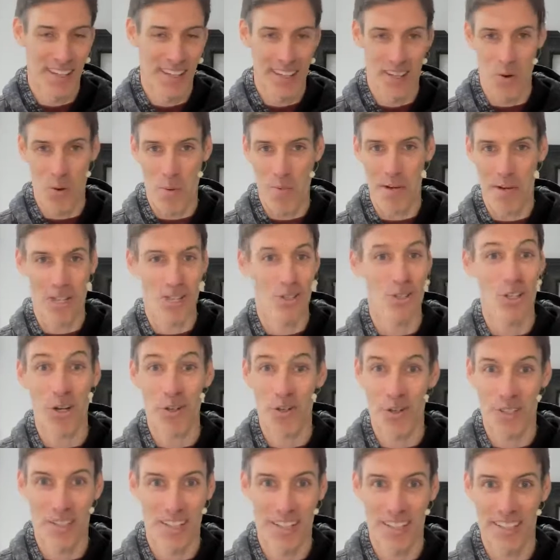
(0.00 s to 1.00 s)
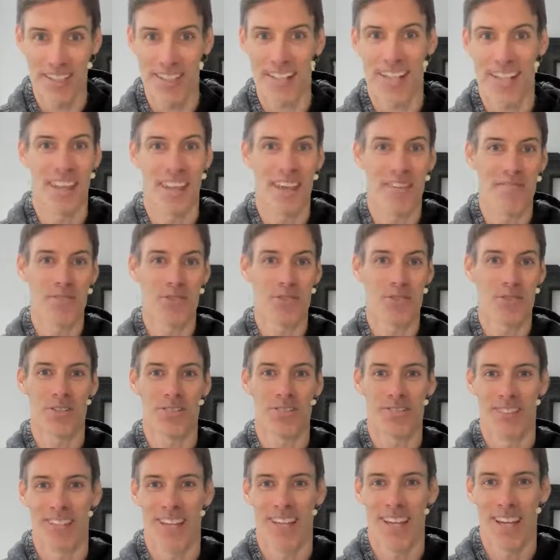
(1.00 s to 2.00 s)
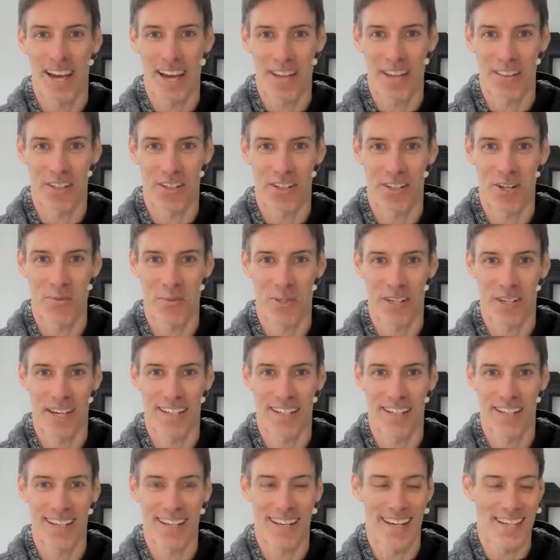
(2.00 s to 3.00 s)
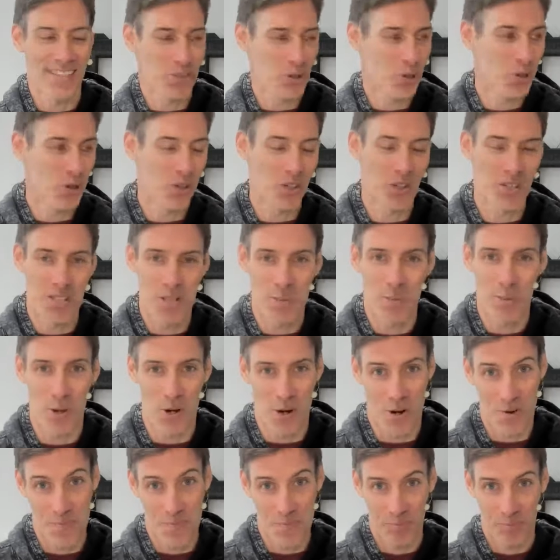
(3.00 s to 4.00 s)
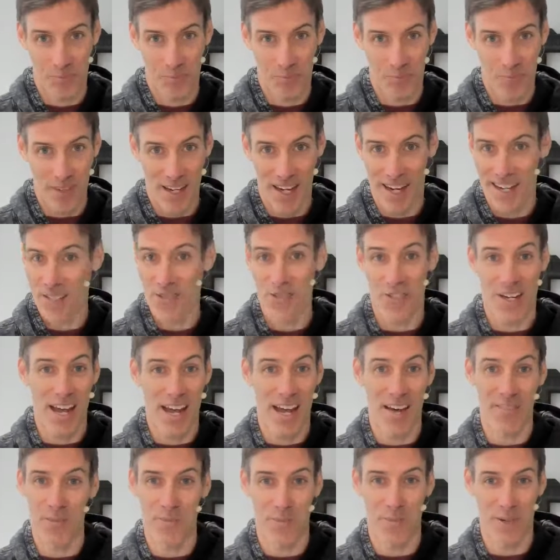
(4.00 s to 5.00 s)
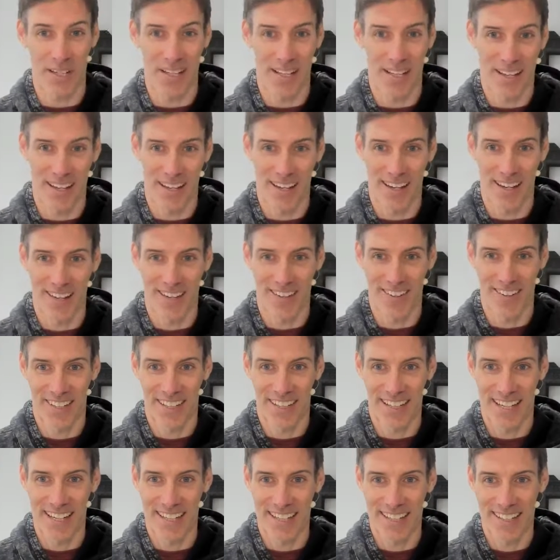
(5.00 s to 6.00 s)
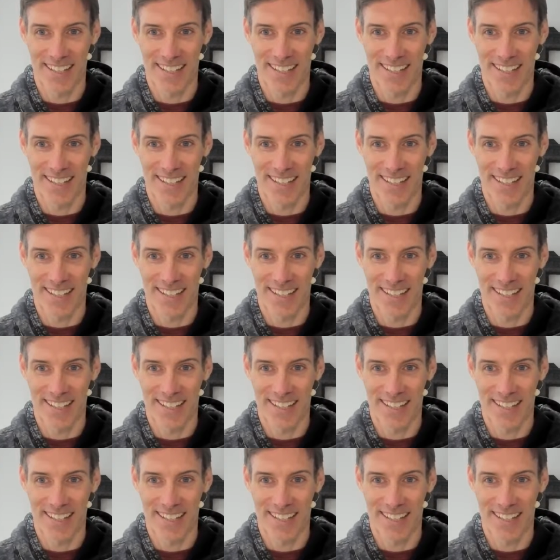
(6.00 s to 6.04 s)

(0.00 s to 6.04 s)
They were being so good, and they've just had the cupcake, and it's all gone to pot. And it doesn't have to be like that, okay?